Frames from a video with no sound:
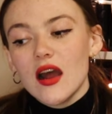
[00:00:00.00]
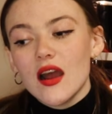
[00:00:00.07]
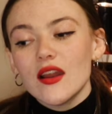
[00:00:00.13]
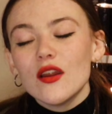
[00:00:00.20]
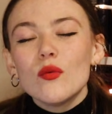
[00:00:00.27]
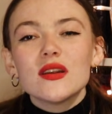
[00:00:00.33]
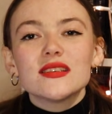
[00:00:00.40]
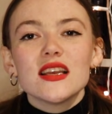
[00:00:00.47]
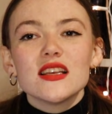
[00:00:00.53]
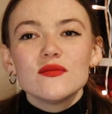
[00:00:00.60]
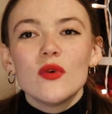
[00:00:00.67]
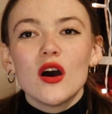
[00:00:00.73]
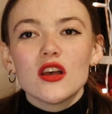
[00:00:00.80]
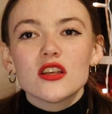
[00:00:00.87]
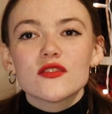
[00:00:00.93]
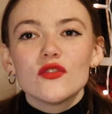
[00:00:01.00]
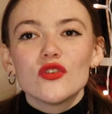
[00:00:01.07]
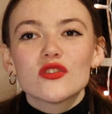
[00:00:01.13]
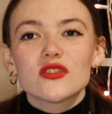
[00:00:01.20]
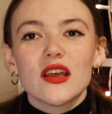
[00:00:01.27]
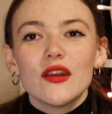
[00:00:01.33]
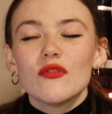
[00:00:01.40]
I don't want to say it's
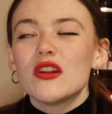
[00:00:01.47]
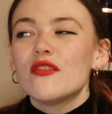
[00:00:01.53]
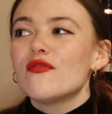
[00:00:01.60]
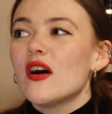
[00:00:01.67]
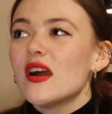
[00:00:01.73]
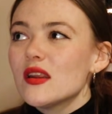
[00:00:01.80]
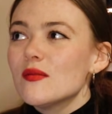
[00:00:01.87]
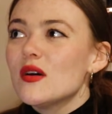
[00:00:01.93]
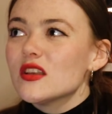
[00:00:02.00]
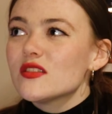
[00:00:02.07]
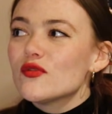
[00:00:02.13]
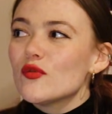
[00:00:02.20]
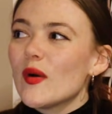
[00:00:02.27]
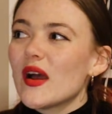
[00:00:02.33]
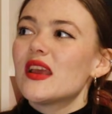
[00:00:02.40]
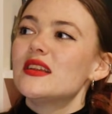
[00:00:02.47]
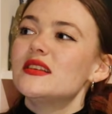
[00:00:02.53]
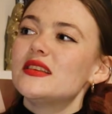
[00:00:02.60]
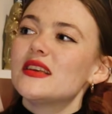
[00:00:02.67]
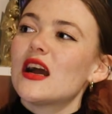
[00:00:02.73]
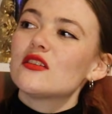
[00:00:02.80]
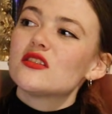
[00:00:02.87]
masterful because I didn't really find it masterful, but I can
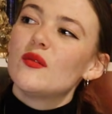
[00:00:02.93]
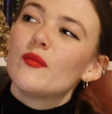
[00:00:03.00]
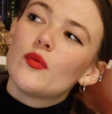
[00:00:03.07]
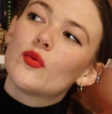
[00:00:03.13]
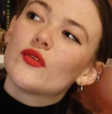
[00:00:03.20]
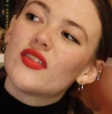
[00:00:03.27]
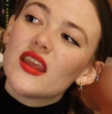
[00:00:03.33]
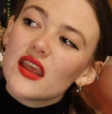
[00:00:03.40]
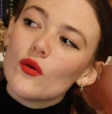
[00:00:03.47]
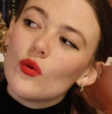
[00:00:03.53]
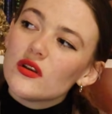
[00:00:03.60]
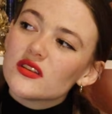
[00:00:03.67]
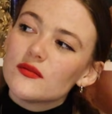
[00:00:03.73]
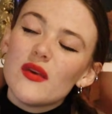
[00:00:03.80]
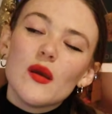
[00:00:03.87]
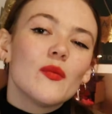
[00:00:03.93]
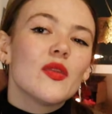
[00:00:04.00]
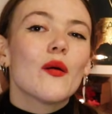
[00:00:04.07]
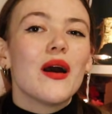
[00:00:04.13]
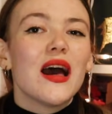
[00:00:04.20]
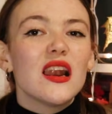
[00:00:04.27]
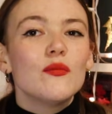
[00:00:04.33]
see how some people would think it was and maybe
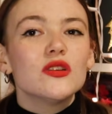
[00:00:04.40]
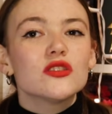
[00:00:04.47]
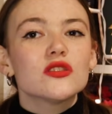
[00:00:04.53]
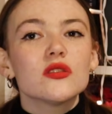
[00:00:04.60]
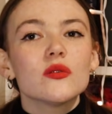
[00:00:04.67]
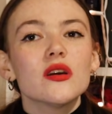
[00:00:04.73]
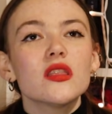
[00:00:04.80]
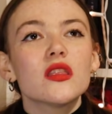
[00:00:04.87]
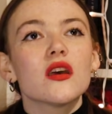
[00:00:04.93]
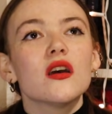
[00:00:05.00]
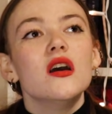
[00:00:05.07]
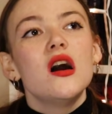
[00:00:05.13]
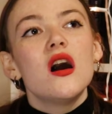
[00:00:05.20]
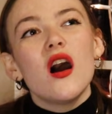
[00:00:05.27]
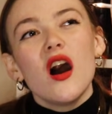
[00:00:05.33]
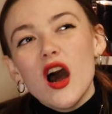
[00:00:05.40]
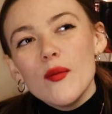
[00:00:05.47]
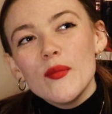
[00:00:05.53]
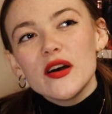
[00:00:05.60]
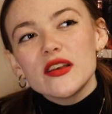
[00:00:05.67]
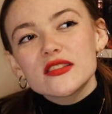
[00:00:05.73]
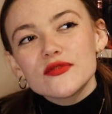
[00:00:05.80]
there were elements to it that
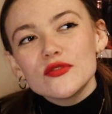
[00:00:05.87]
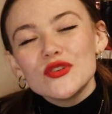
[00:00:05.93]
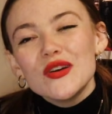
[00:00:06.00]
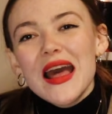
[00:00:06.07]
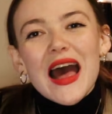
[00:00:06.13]
are masterful.